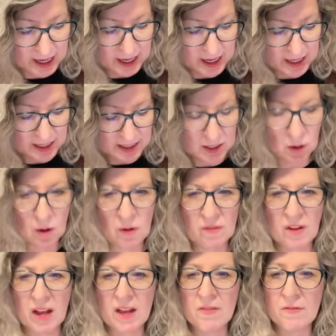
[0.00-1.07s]
So I've
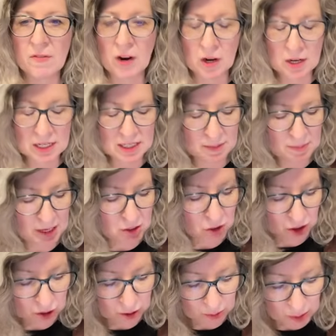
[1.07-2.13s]
got a very
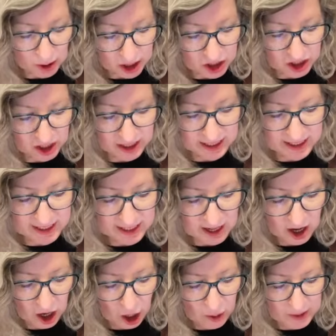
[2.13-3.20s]
symmetrical brush, and it's
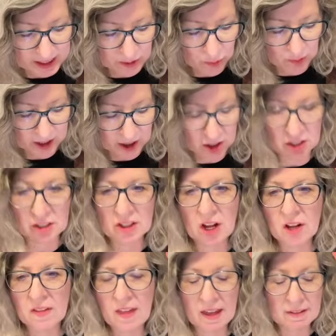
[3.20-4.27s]
always weird
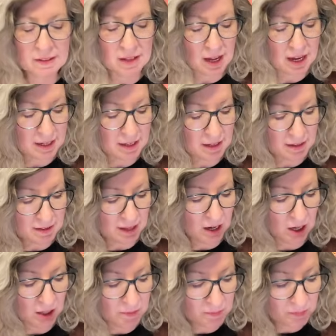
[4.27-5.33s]
along that line
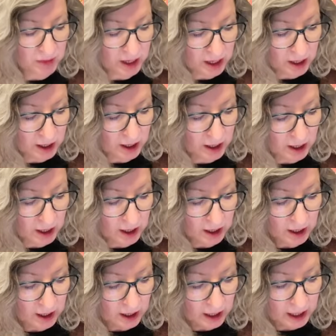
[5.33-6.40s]
there.
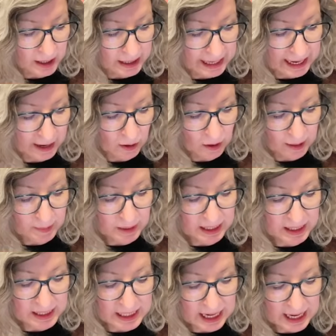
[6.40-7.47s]
And now I'm going to
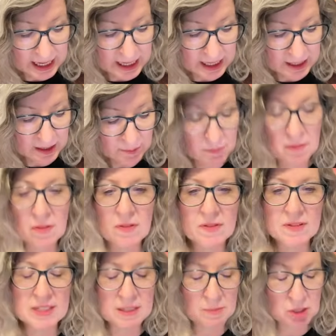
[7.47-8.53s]
take
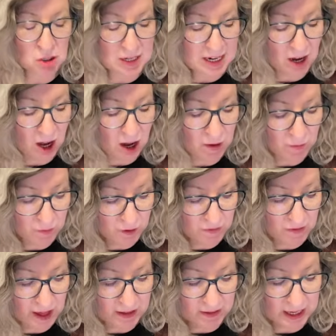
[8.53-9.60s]
symmetry off of
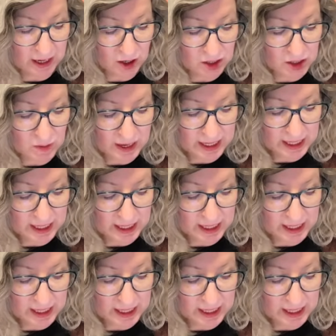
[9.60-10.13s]
that layer so I can